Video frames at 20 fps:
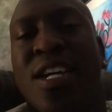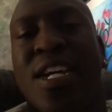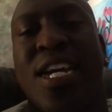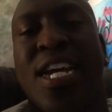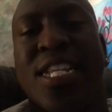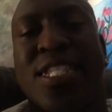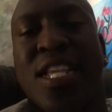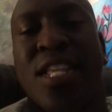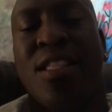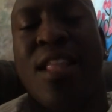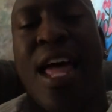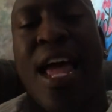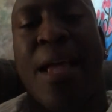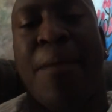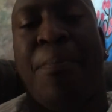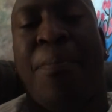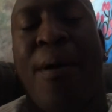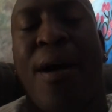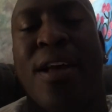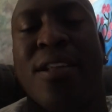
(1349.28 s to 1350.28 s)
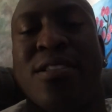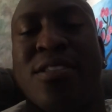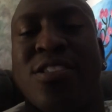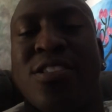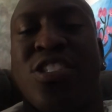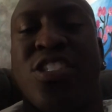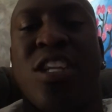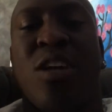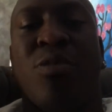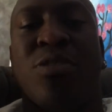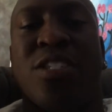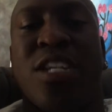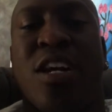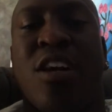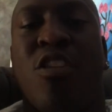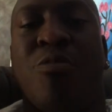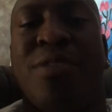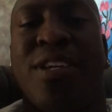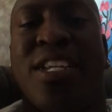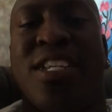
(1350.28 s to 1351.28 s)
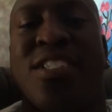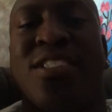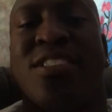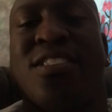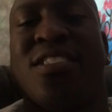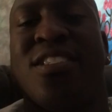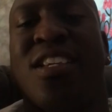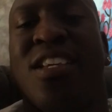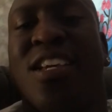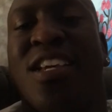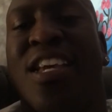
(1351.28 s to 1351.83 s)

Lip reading: Hit the like button, share with your homies.